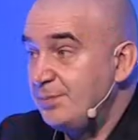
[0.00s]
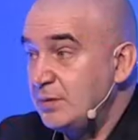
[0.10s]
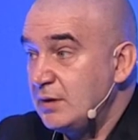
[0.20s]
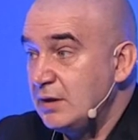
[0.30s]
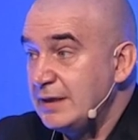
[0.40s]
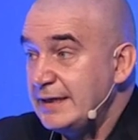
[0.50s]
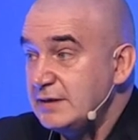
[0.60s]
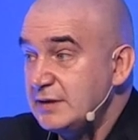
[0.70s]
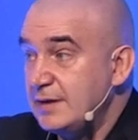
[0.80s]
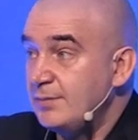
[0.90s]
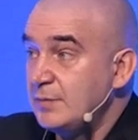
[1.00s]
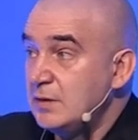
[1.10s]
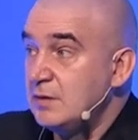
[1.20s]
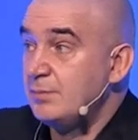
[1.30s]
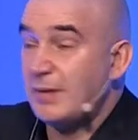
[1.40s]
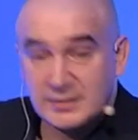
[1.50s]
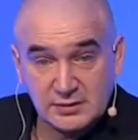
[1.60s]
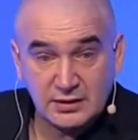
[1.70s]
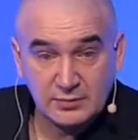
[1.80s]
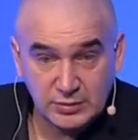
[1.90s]
um, had a
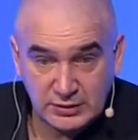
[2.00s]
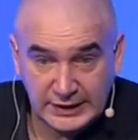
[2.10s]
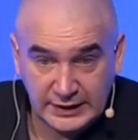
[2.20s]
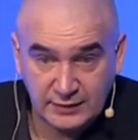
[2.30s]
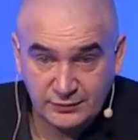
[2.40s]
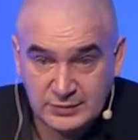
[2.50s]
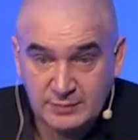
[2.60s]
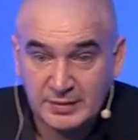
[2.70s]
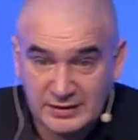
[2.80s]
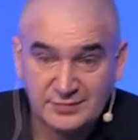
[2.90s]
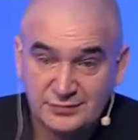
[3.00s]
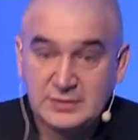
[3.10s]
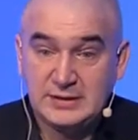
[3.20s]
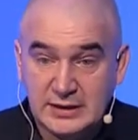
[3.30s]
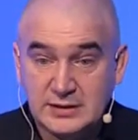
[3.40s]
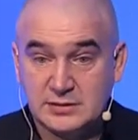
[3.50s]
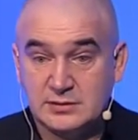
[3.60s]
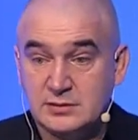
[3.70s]
partner in Bulgaria for the past 15 years.